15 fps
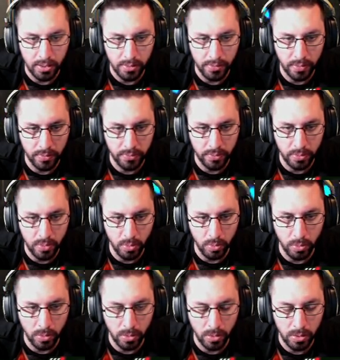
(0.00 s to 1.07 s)
There's the
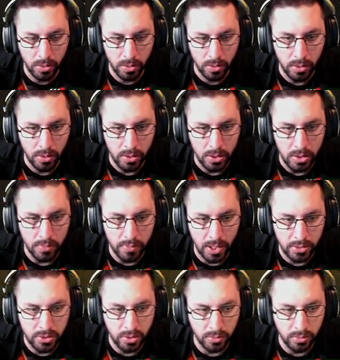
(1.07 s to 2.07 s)
core. You've got your